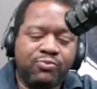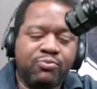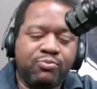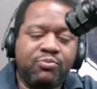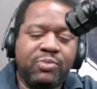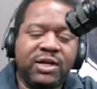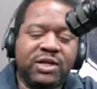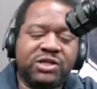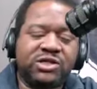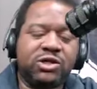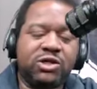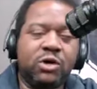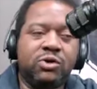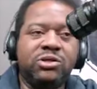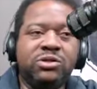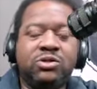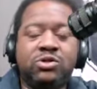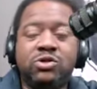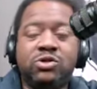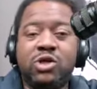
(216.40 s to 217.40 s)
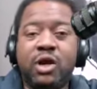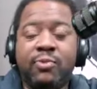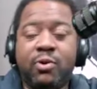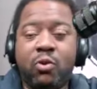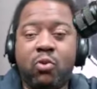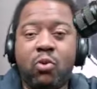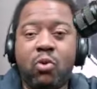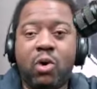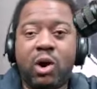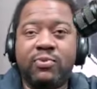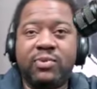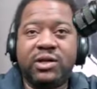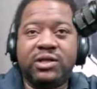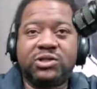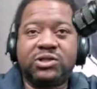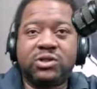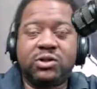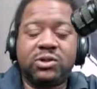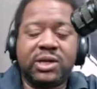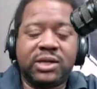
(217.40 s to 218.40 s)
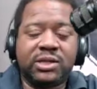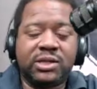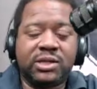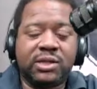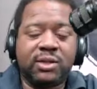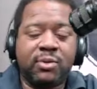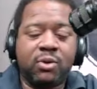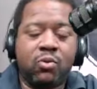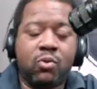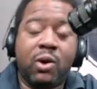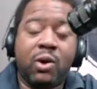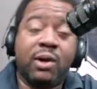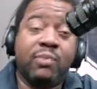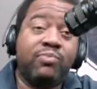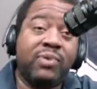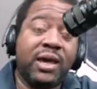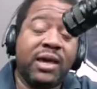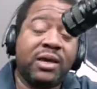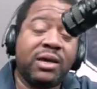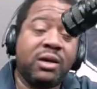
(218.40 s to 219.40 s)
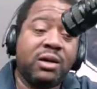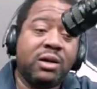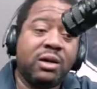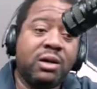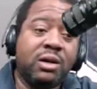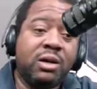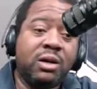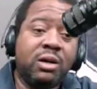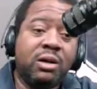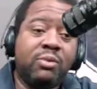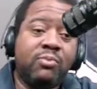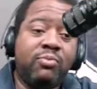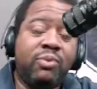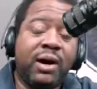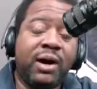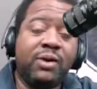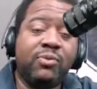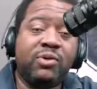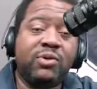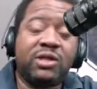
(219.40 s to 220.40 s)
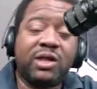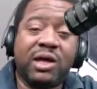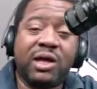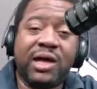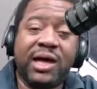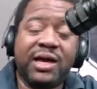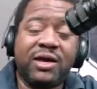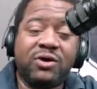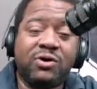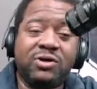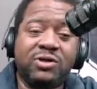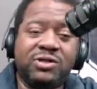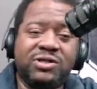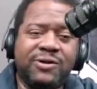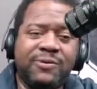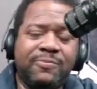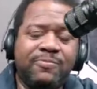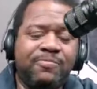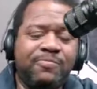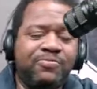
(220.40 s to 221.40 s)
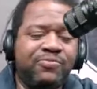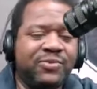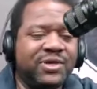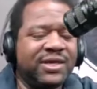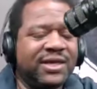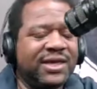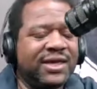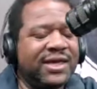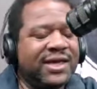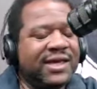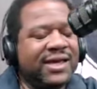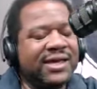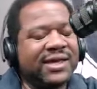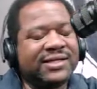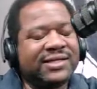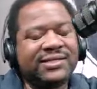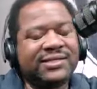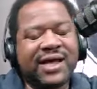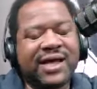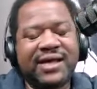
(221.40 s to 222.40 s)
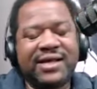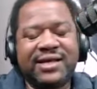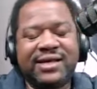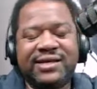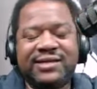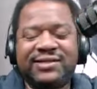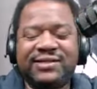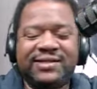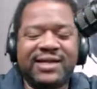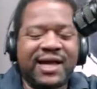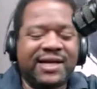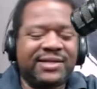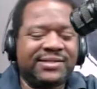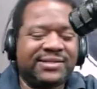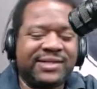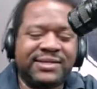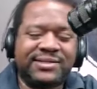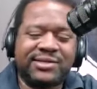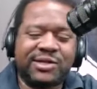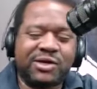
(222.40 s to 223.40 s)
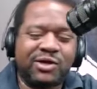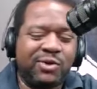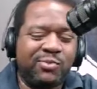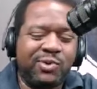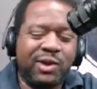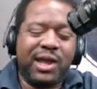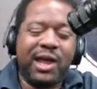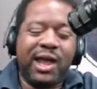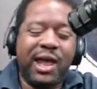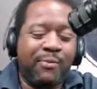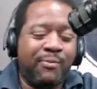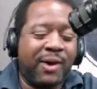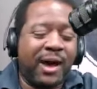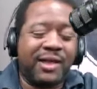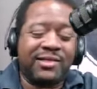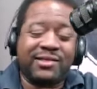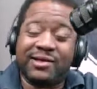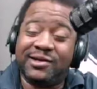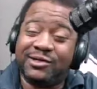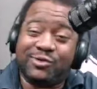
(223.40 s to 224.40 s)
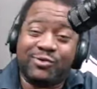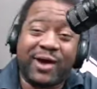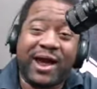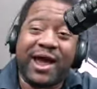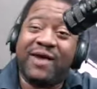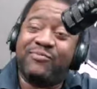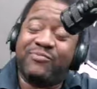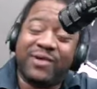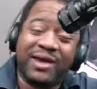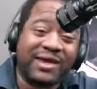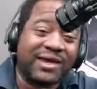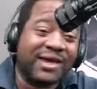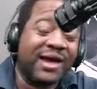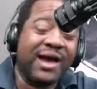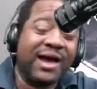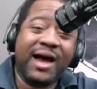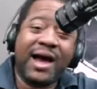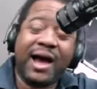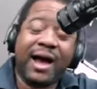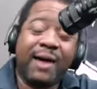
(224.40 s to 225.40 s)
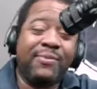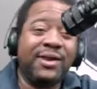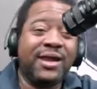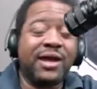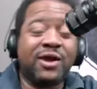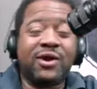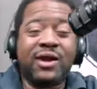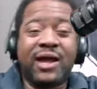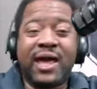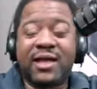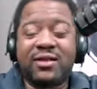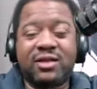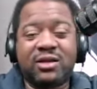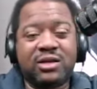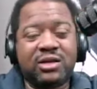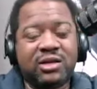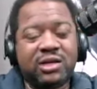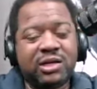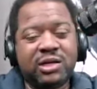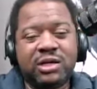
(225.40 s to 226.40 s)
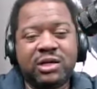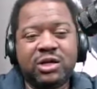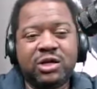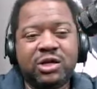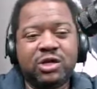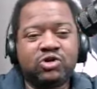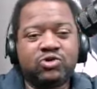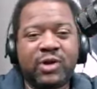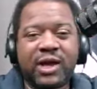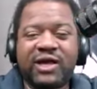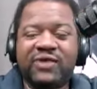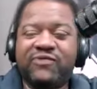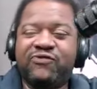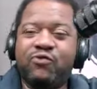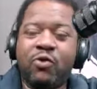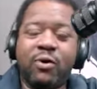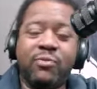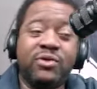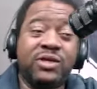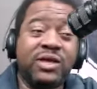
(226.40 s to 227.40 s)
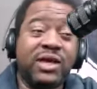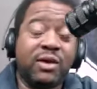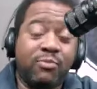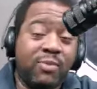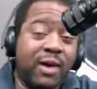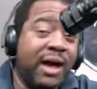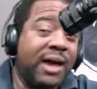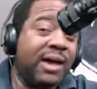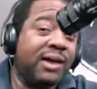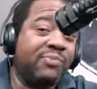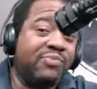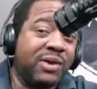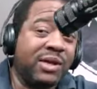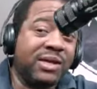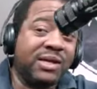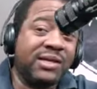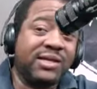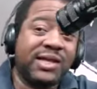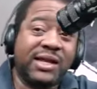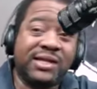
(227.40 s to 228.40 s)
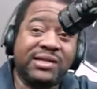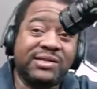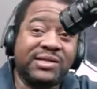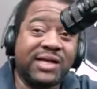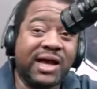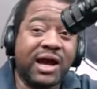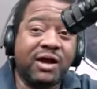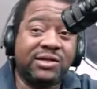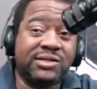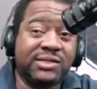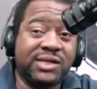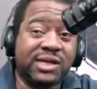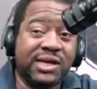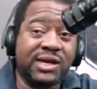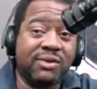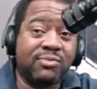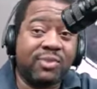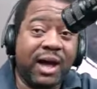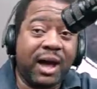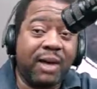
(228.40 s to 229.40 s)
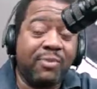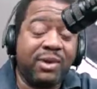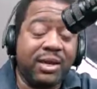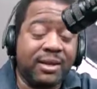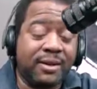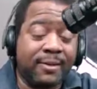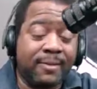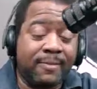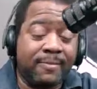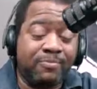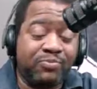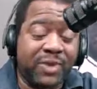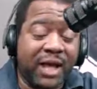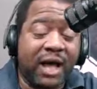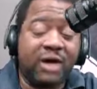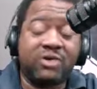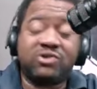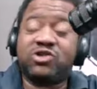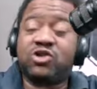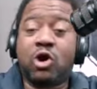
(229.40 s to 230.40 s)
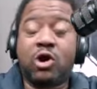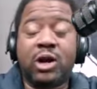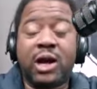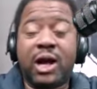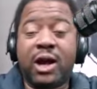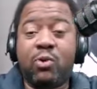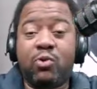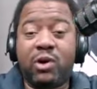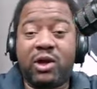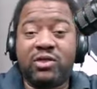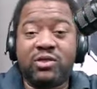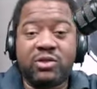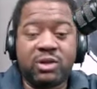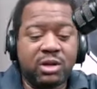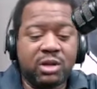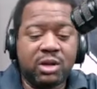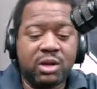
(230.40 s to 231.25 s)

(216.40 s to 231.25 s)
Minnesota's number one. Minnesota got the number one pick, but with the Lakers, it, it's not it's not just going to be to draft pick. I mean, they're going to have to transform, in my opinion, that entire team. I mean, I'll start out with